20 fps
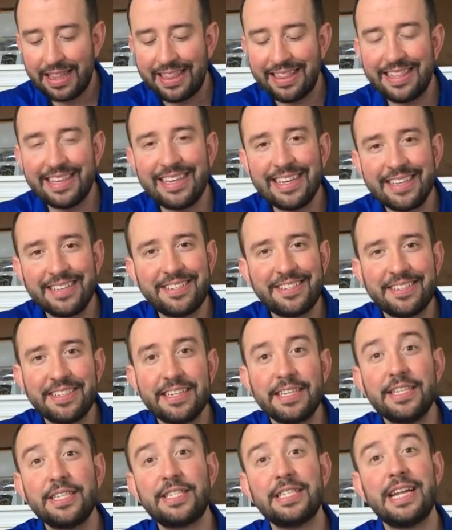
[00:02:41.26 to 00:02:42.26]
This
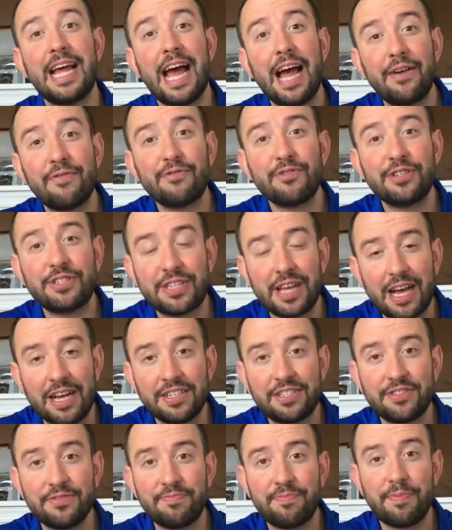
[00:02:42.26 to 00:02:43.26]
is an average
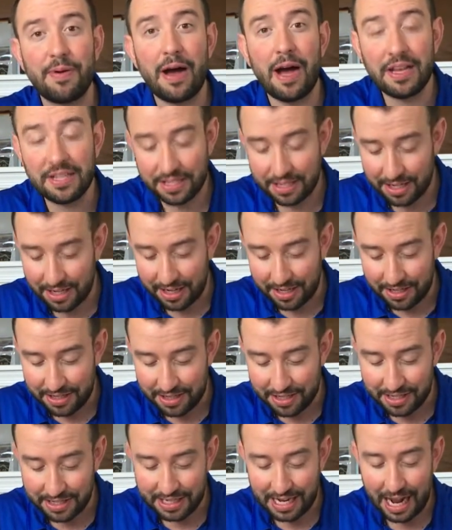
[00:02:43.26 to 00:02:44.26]
size of pasta.
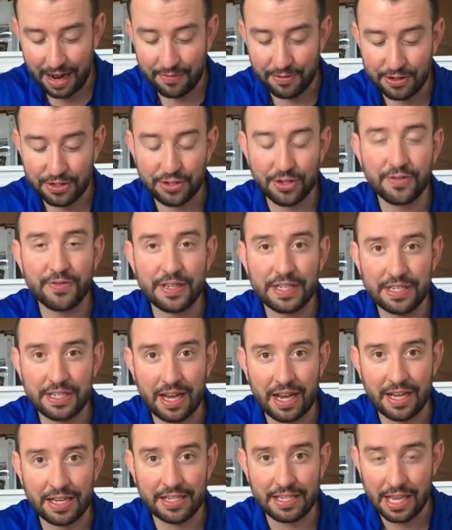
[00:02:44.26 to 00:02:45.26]
This is an average serving
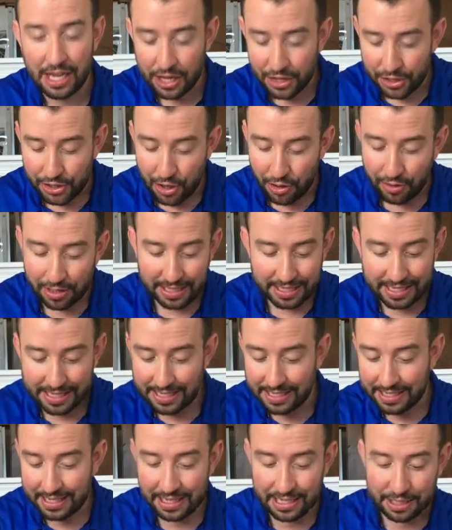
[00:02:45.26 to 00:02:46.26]
size. Notice
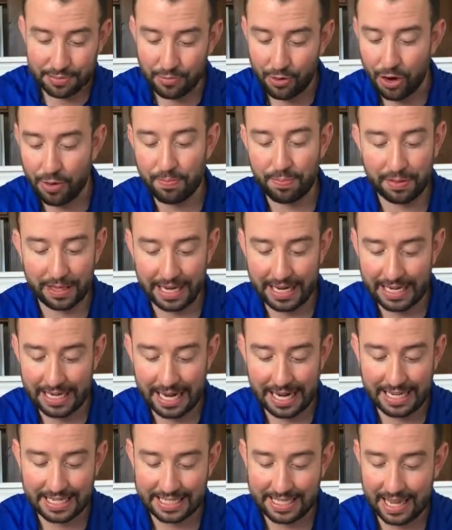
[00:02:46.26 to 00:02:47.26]
this is a small plate
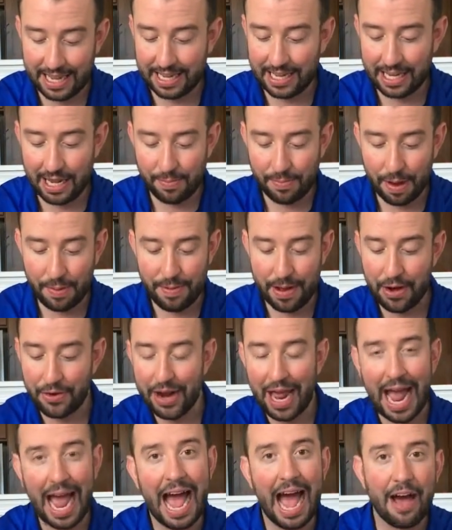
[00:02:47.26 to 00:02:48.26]
and it's taking up
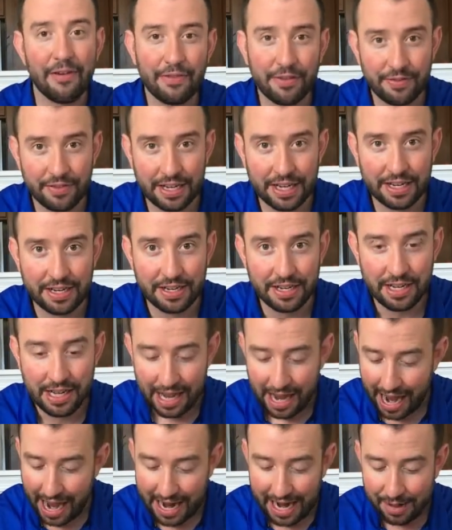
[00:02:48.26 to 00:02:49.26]
about half of it.
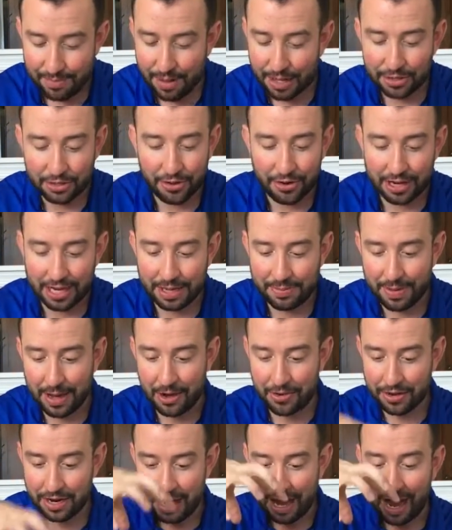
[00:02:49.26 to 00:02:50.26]
And I'm not talking
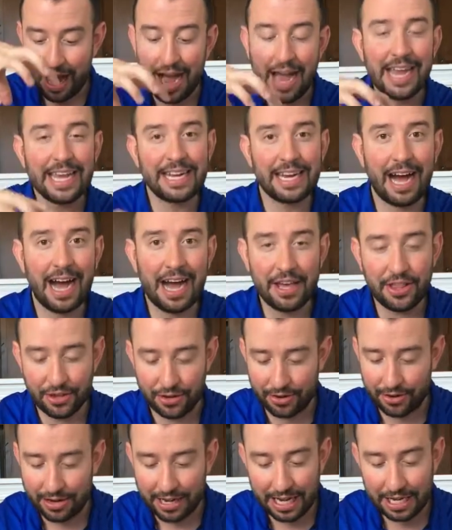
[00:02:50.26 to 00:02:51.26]
about height
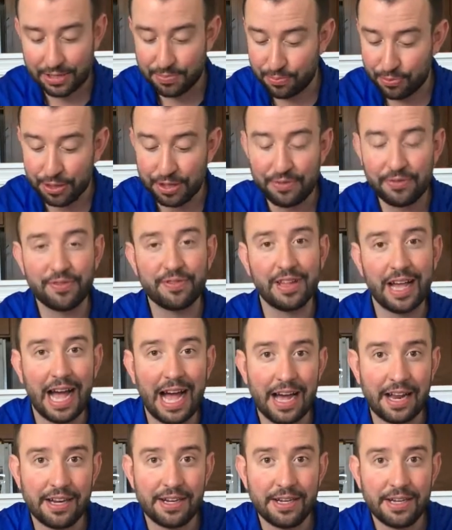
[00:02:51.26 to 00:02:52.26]
either. It's pretty
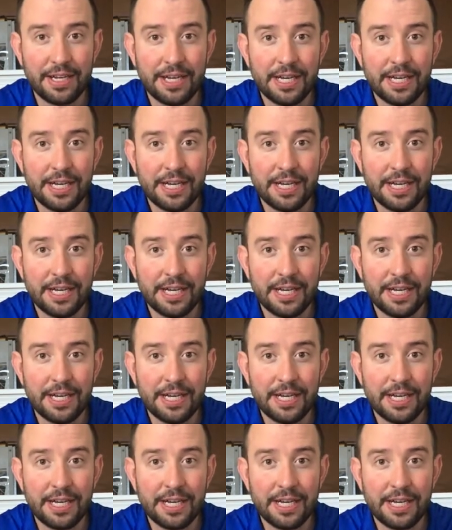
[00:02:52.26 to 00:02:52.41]
flat.